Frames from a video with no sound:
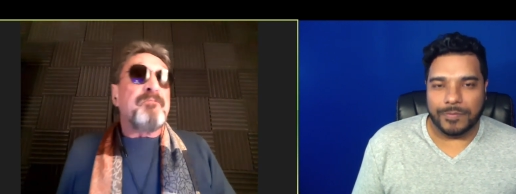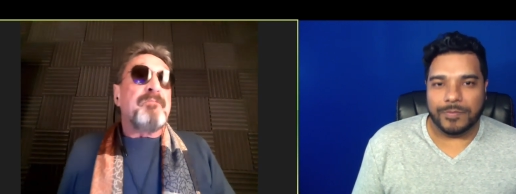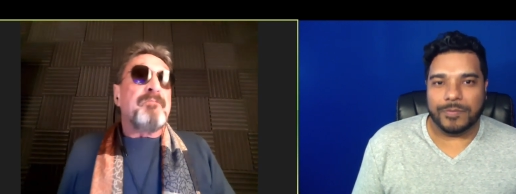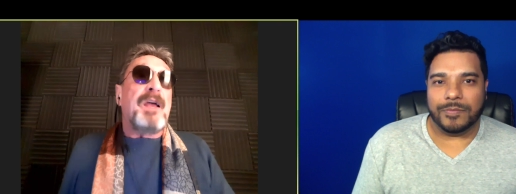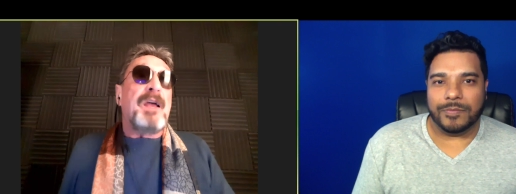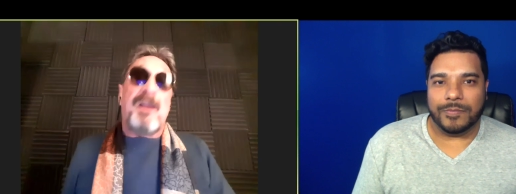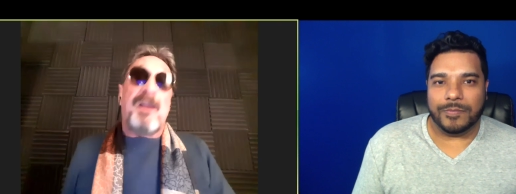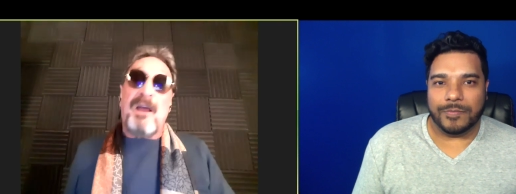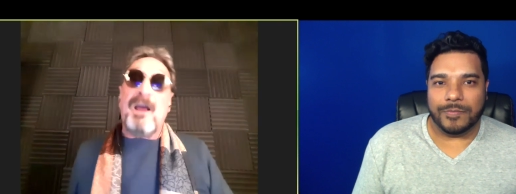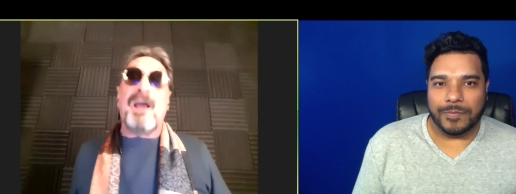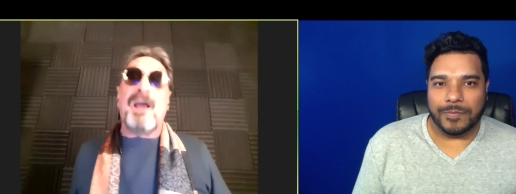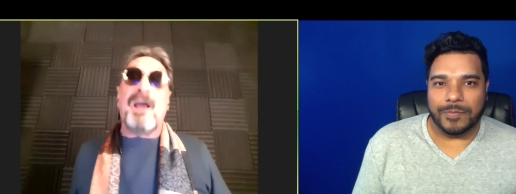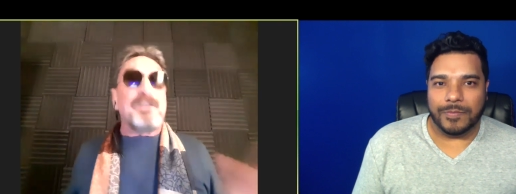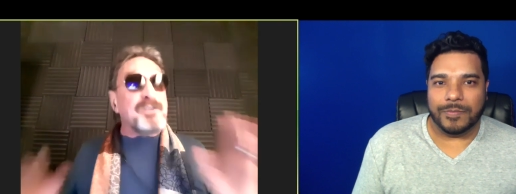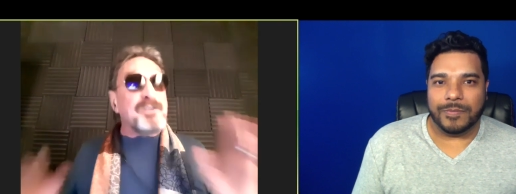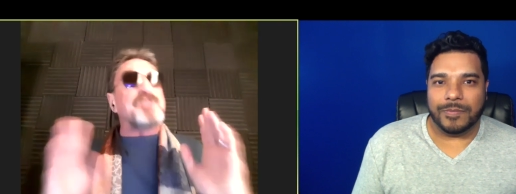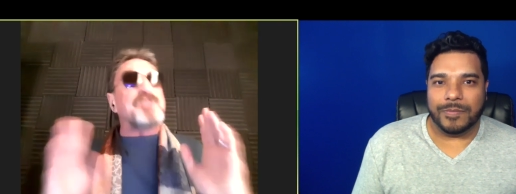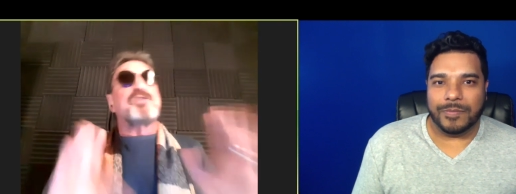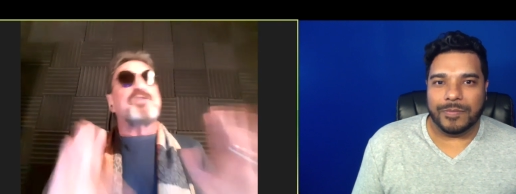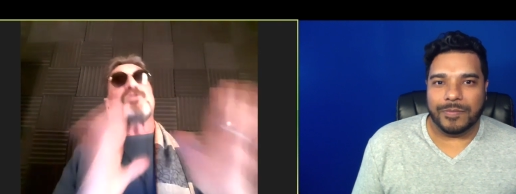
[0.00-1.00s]
Speaker 1: and, and
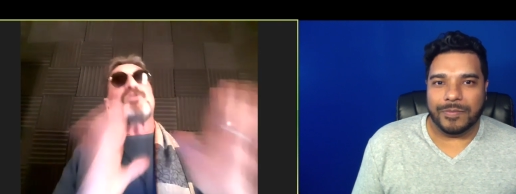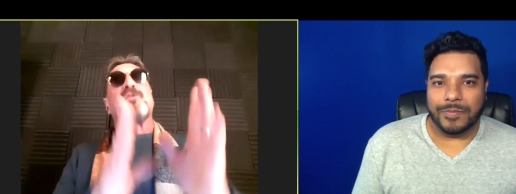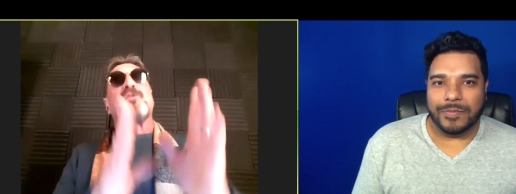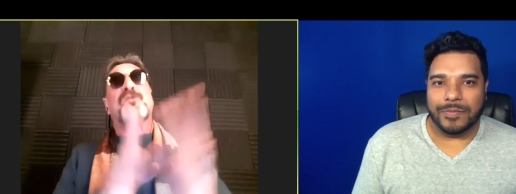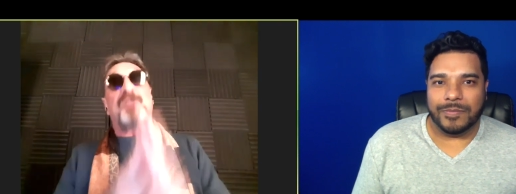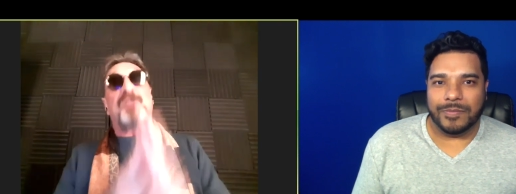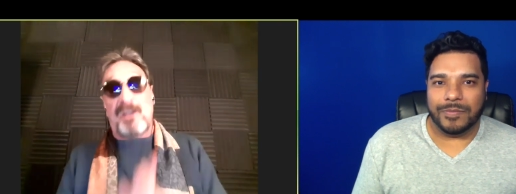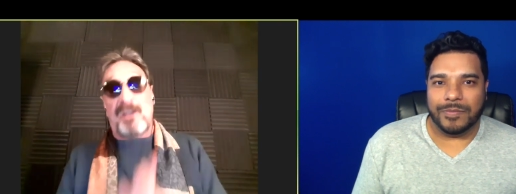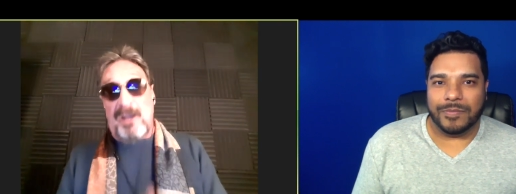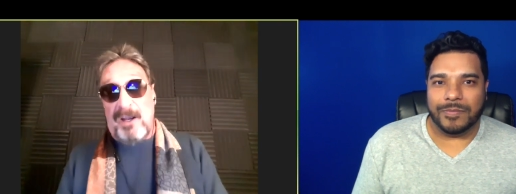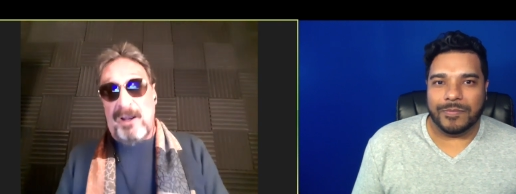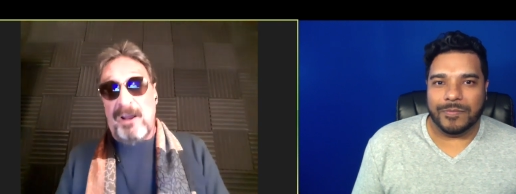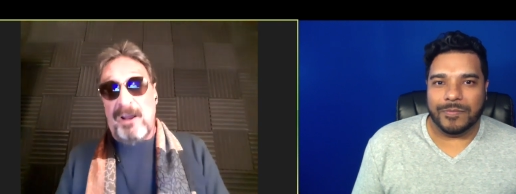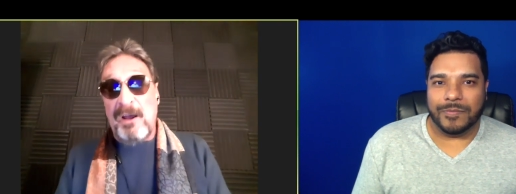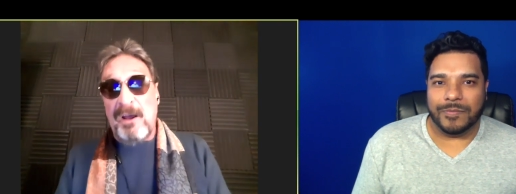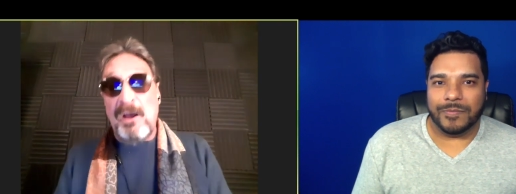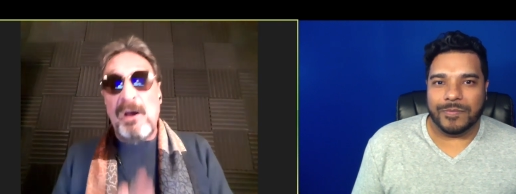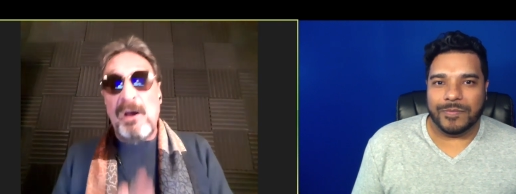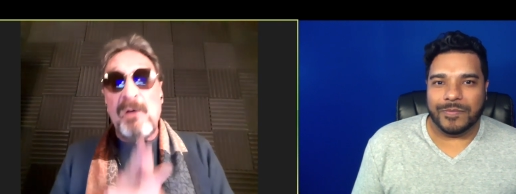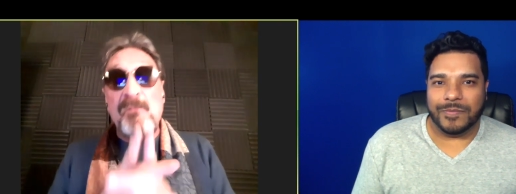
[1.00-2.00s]
certainly
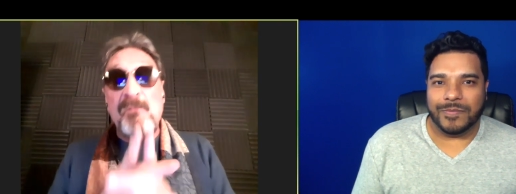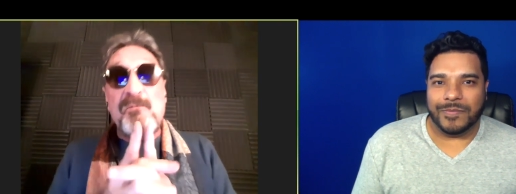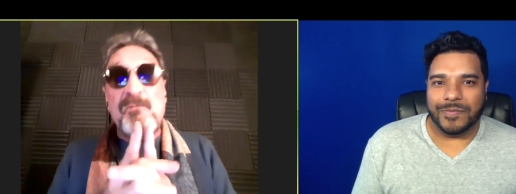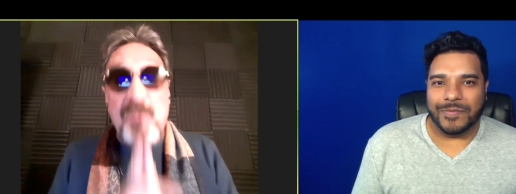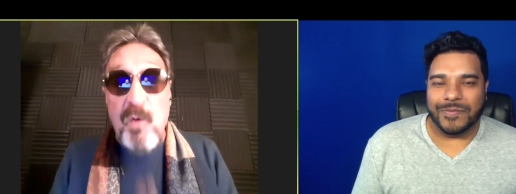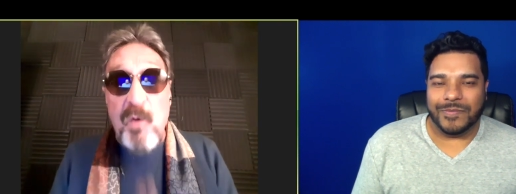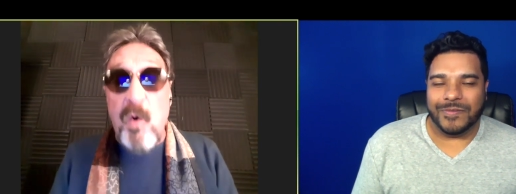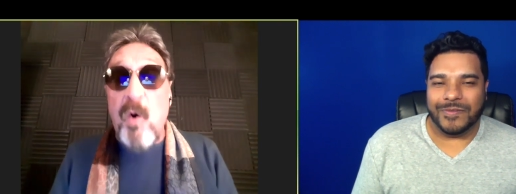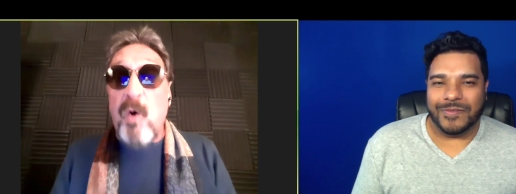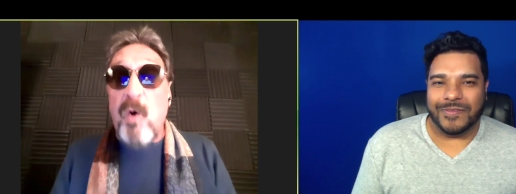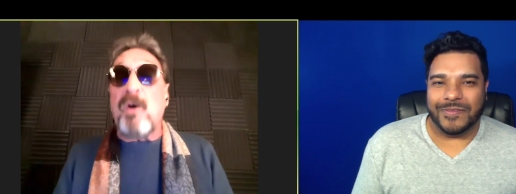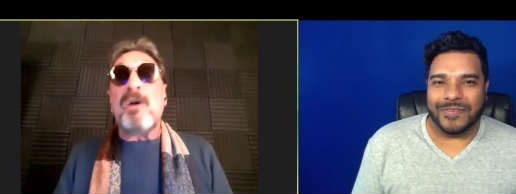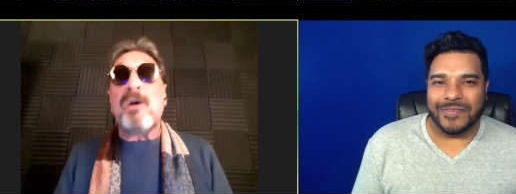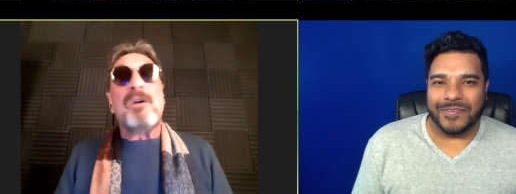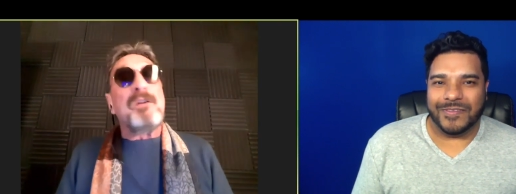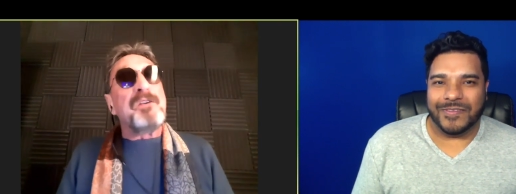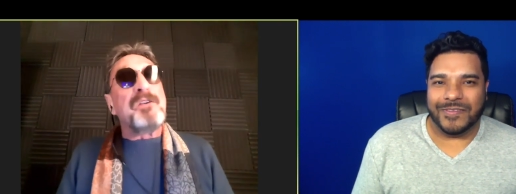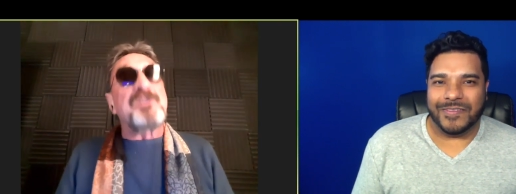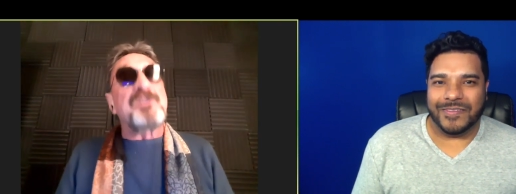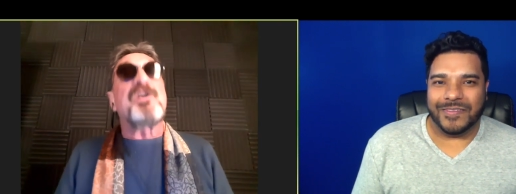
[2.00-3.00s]
more
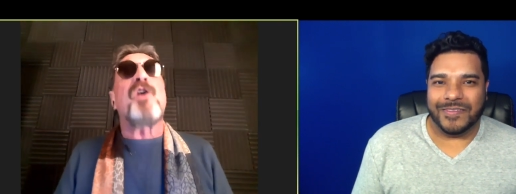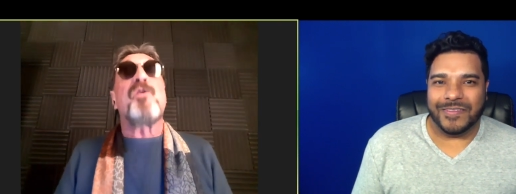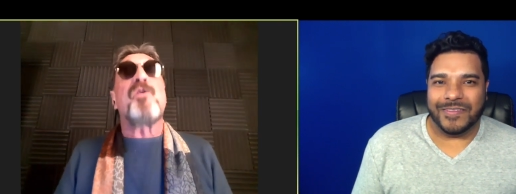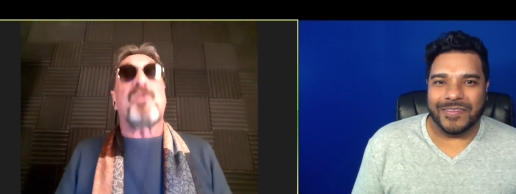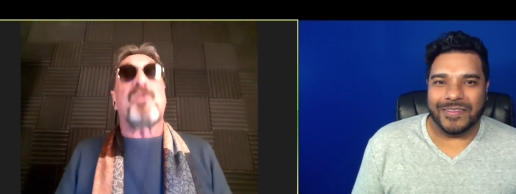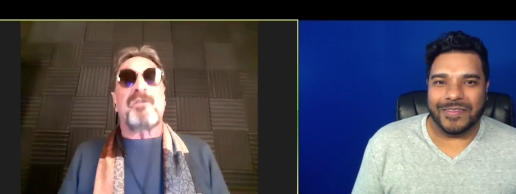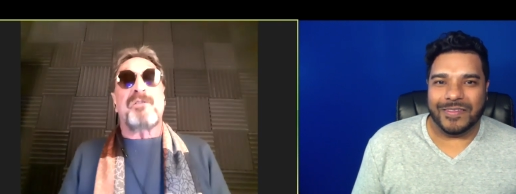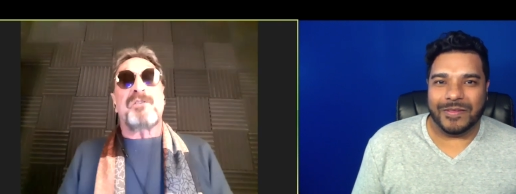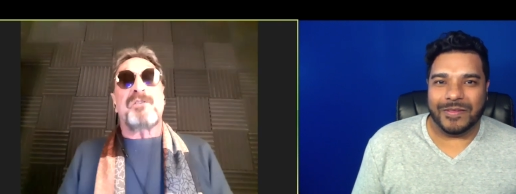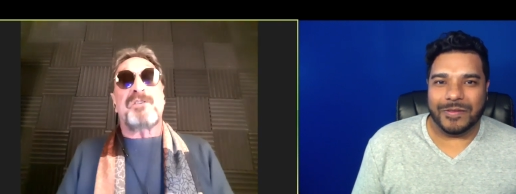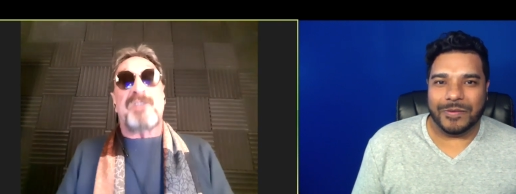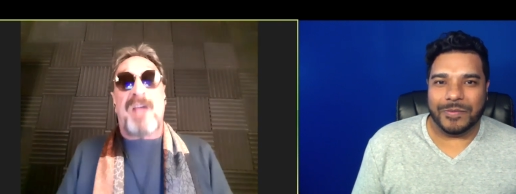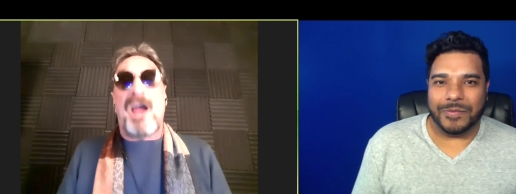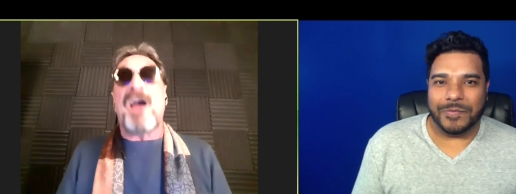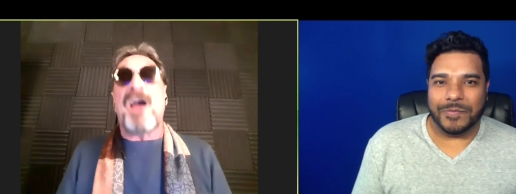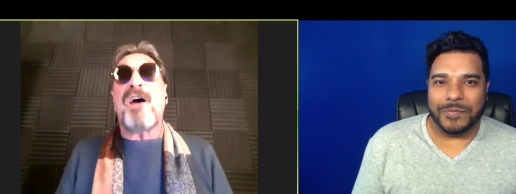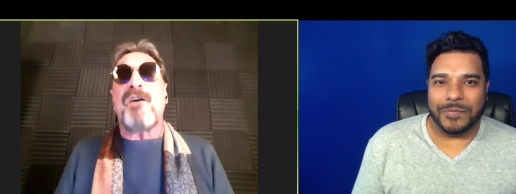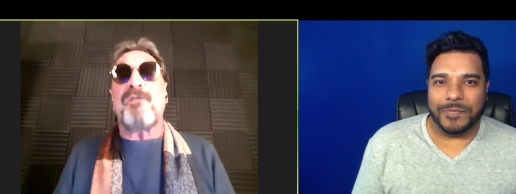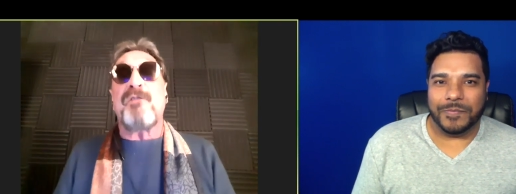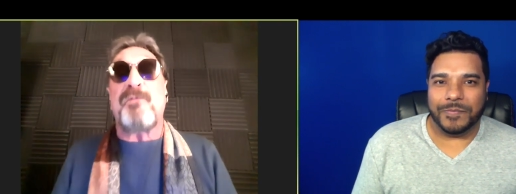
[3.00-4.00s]
tokens
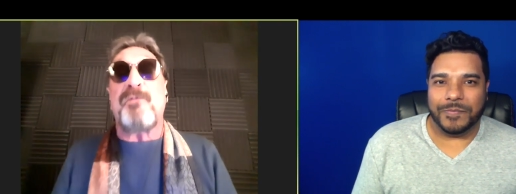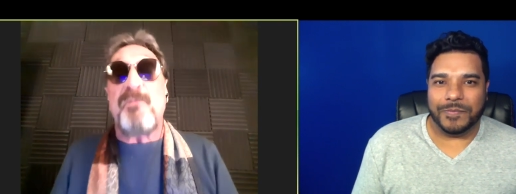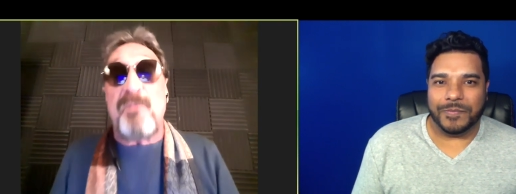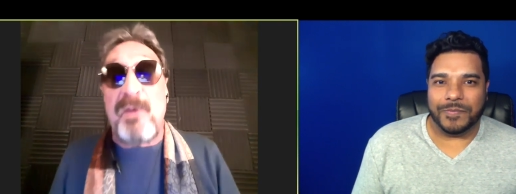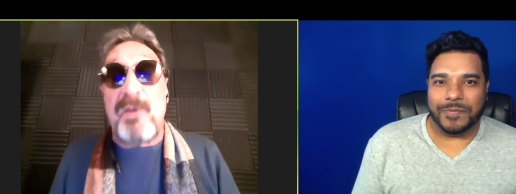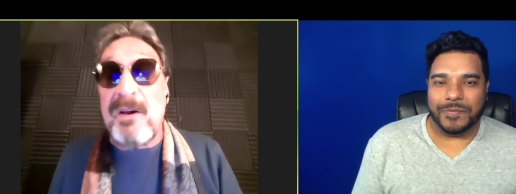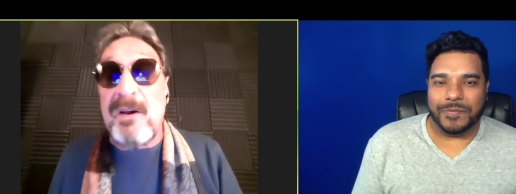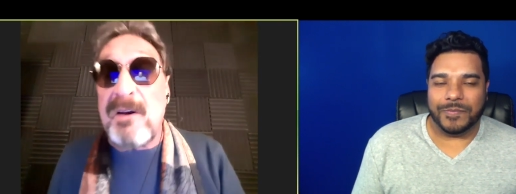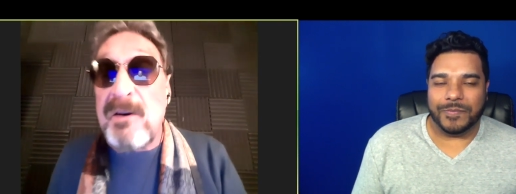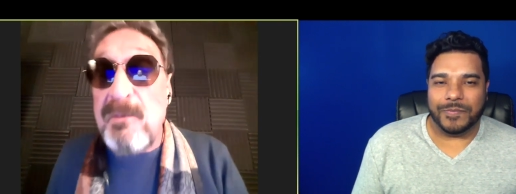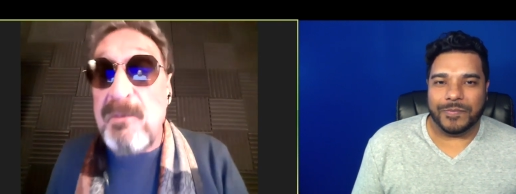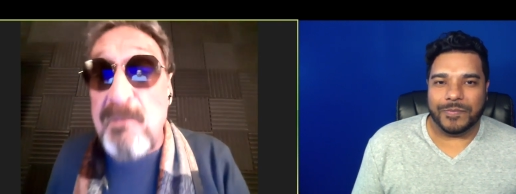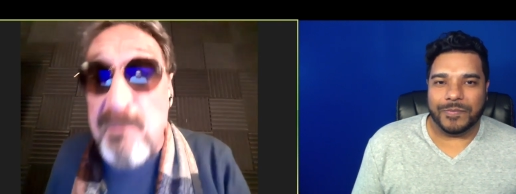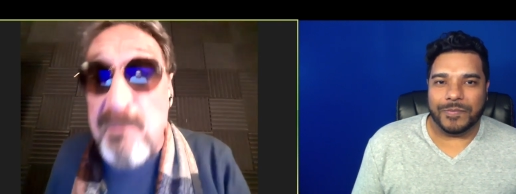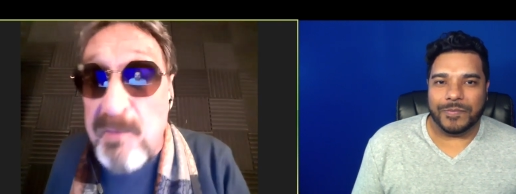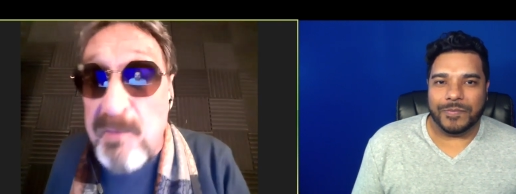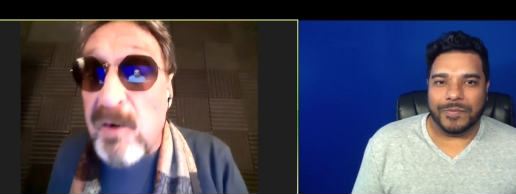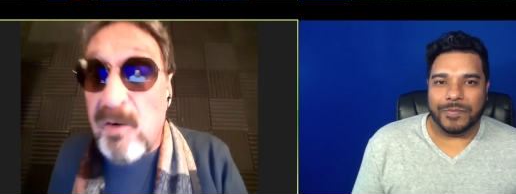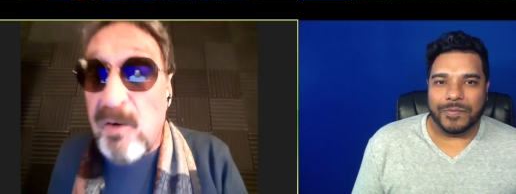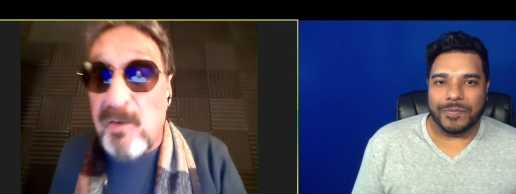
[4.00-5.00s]
have been
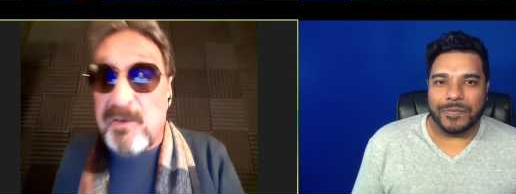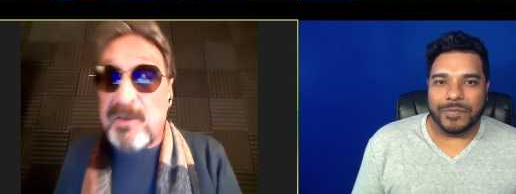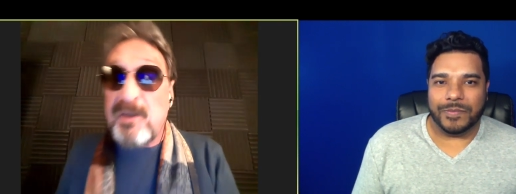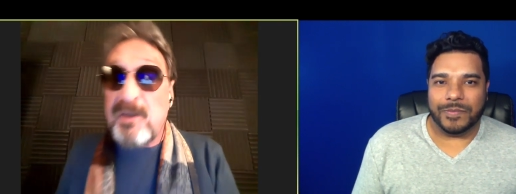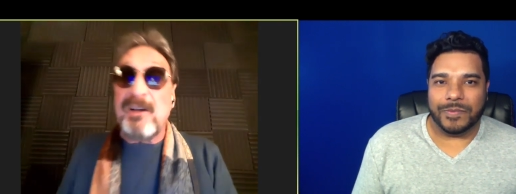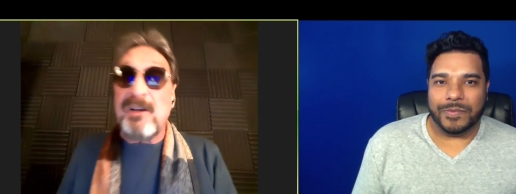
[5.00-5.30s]
built